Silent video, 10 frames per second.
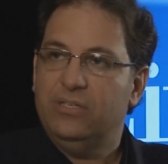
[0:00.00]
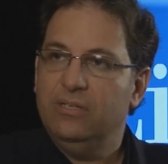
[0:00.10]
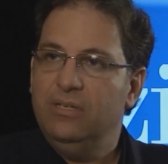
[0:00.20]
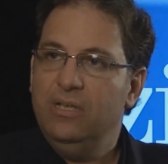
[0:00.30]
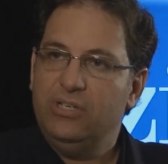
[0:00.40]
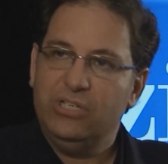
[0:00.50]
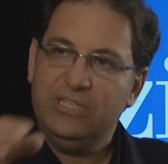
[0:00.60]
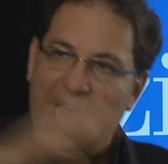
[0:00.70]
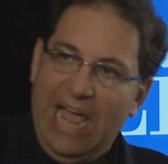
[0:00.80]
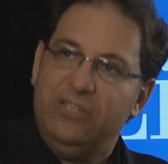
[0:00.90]
Stacks and
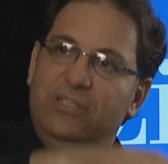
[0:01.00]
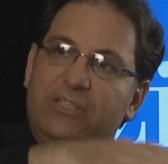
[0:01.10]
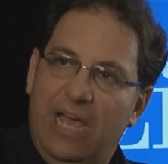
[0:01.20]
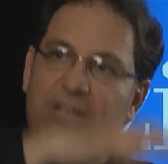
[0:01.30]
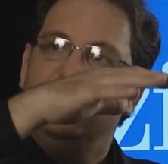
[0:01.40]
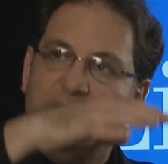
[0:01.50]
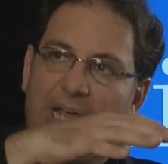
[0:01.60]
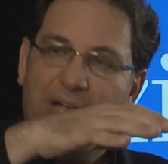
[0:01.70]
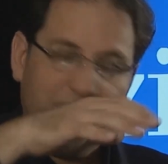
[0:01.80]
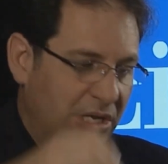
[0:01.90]
stacks. Just stacks and stacks and
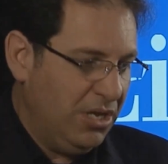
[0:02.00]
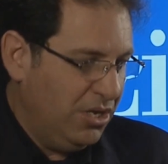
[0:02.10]
stacks.